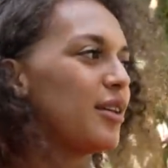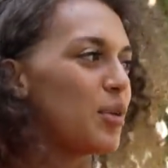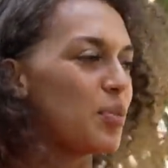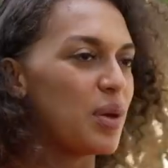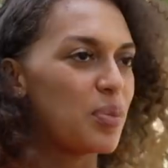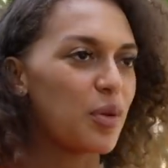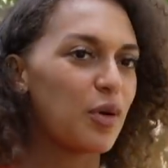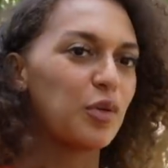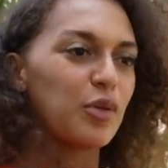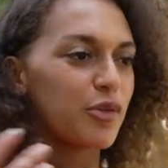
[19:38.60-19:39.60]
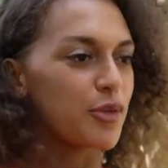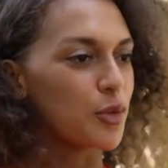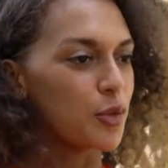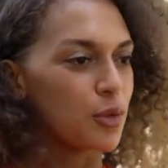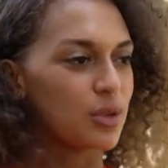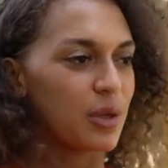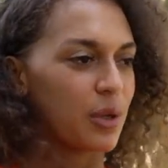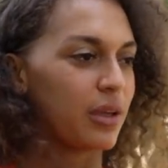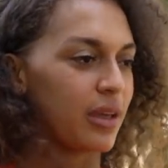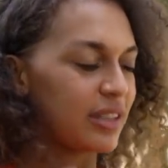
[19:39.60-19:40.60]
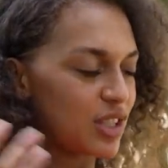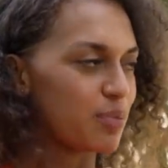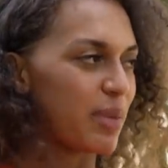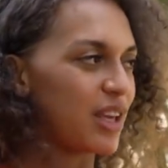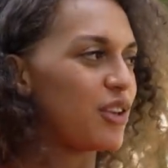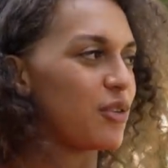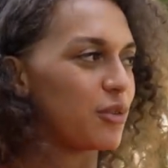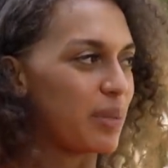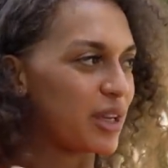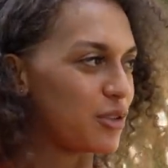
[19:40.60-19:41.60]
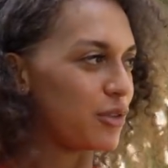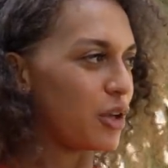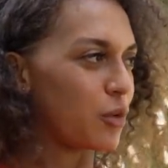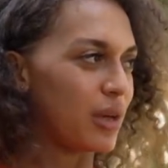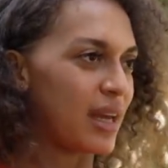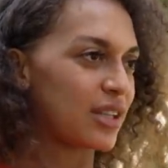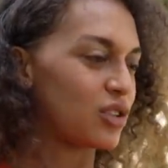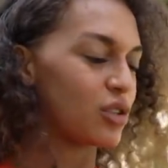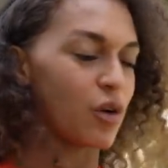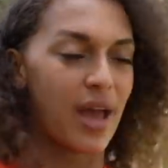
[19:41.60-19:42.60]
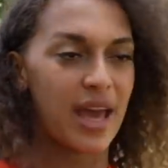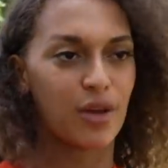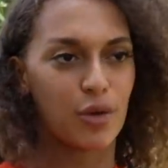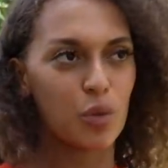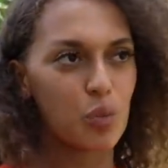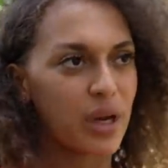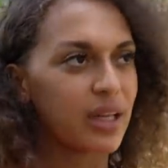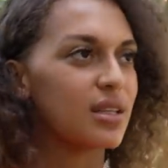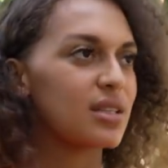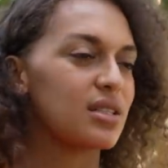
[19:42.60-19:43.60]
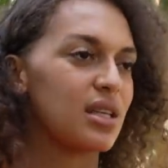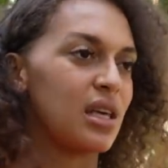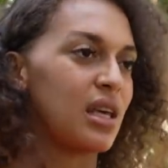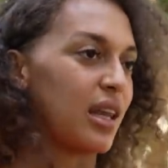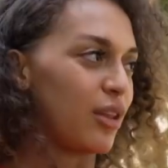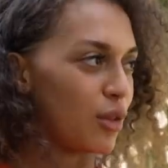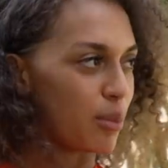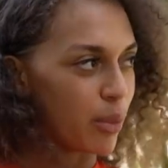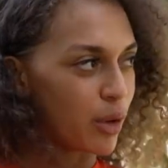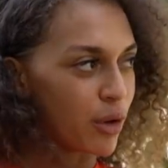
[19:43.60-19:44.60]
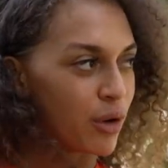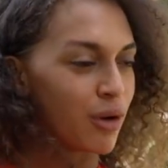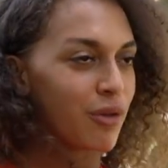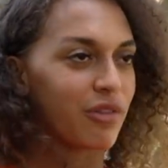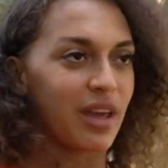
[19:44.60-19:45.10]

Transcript: the people, the food, it just makes you feel relaxed. So I had a good pregnancy and then the birth,